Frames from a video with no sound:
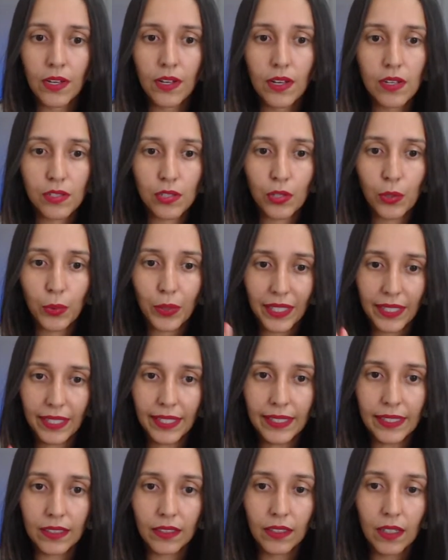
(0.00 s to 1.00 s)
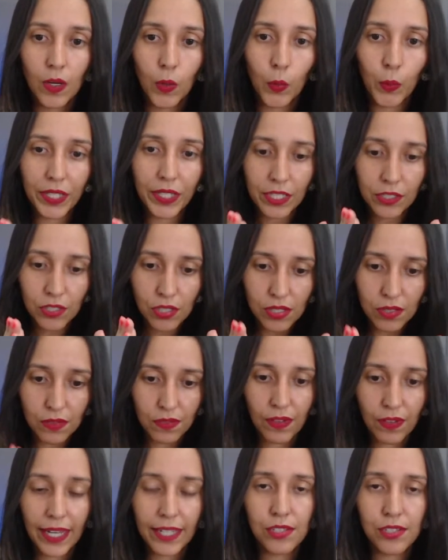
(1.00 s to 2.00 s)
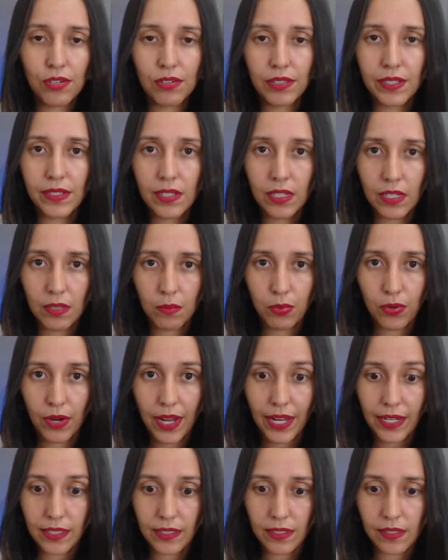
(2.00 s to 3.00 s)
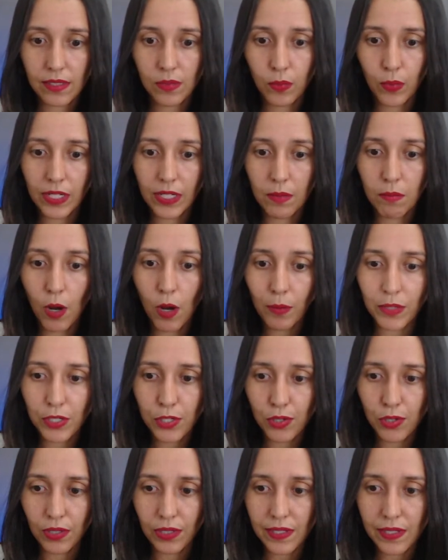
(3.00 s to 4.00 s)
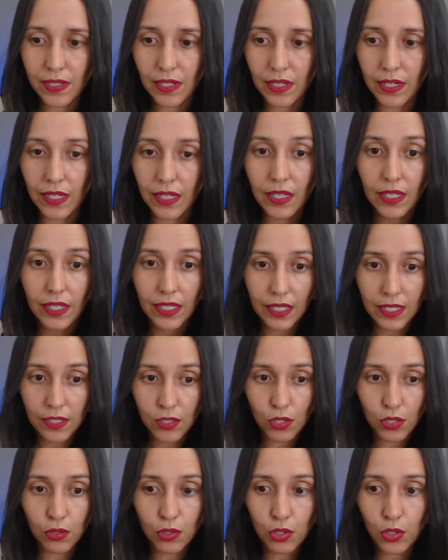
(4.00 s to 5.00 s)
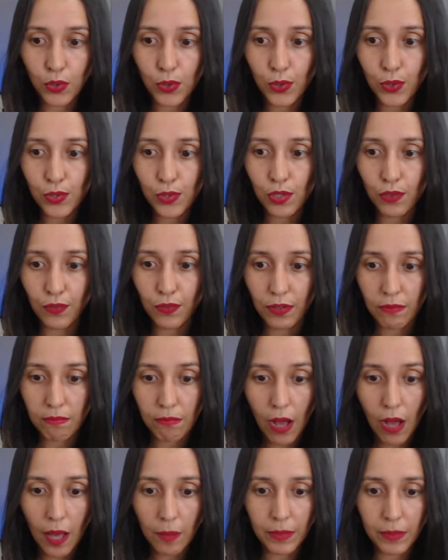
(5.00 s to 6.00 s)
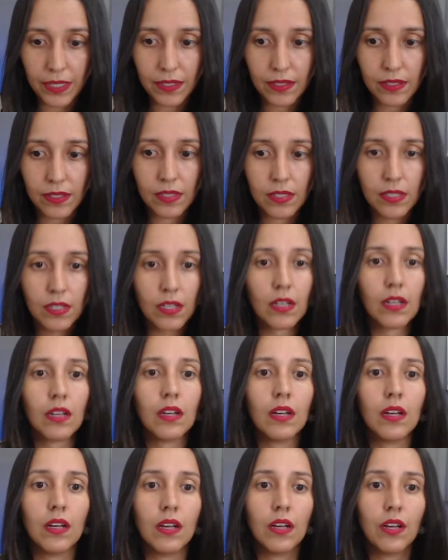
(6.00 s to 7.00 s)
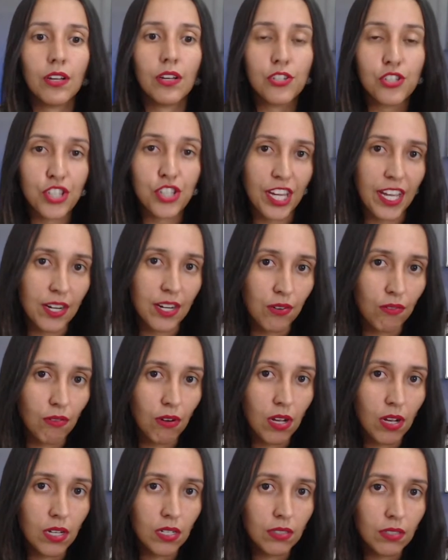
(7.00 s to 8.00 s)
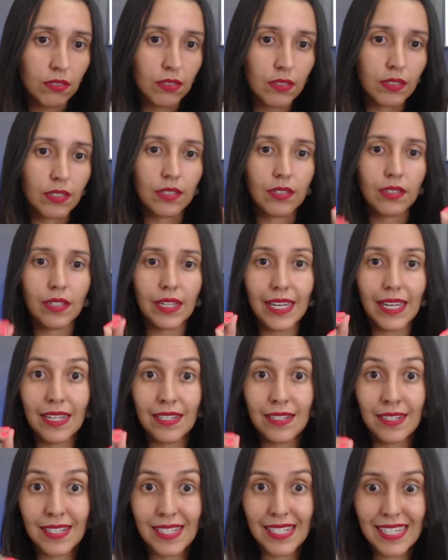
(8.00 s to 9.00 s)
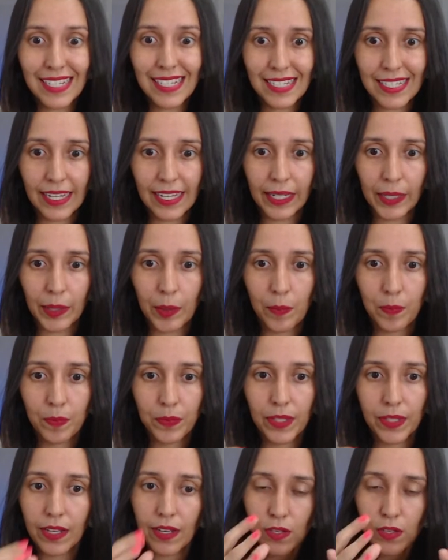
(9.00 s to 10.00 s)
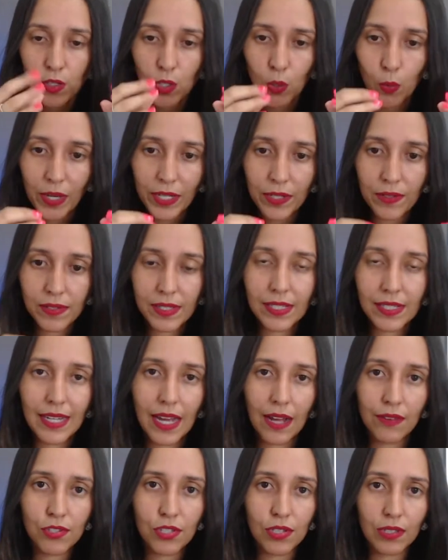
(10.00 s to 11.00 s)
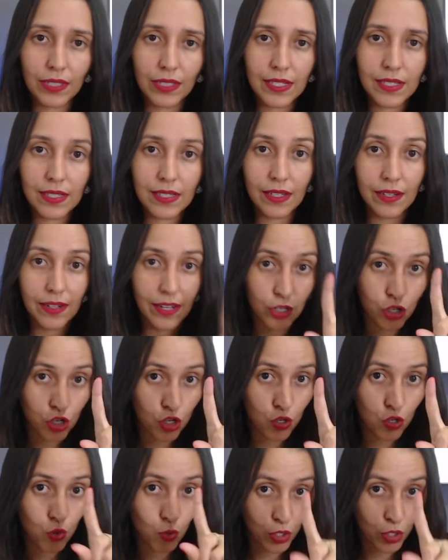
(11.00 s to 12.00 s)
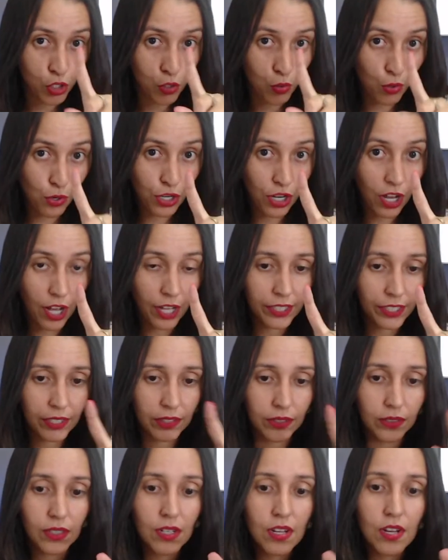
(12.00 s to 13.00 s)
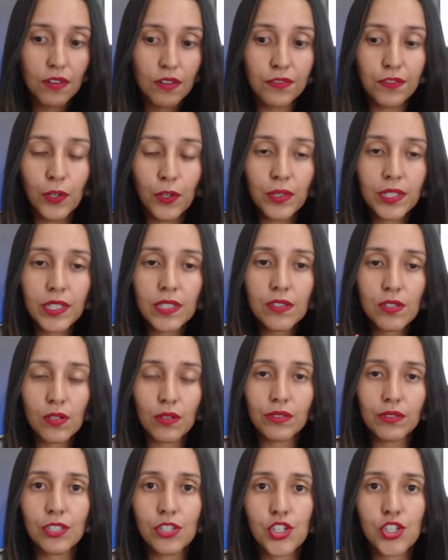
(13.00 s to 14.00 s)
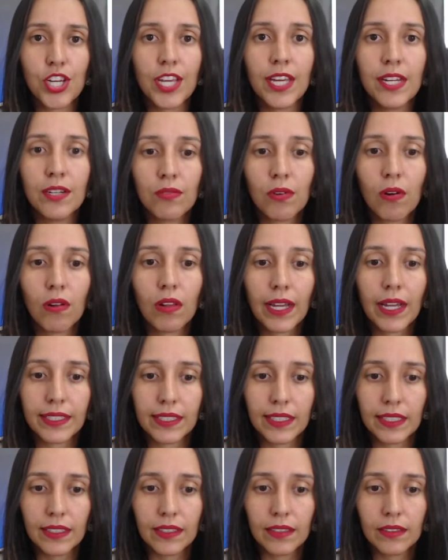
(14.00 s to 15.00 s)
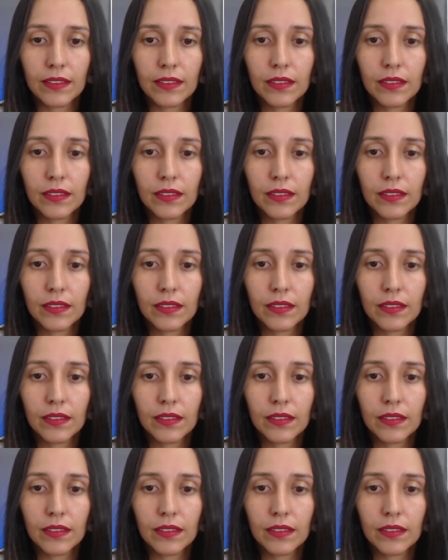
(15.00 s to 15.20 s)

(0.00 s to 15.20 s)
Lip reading: So here, we need to divide your listening practice, when the moment you're listening, into 2 different moments, general and detail. So when you sit down to listen to a short audio, focus on the general idea.